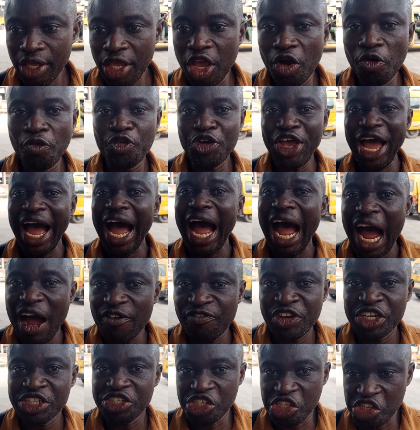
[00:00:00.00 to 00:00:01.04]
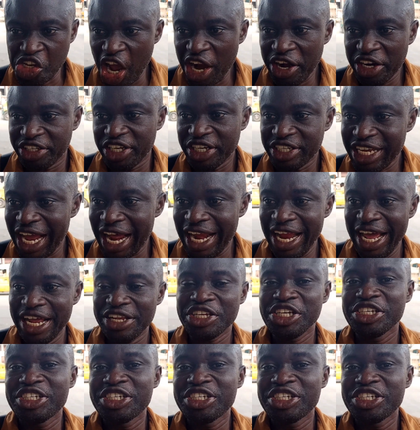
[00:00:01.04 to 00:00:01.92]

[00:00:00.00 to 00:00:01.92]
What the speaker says: If we are having security challenge,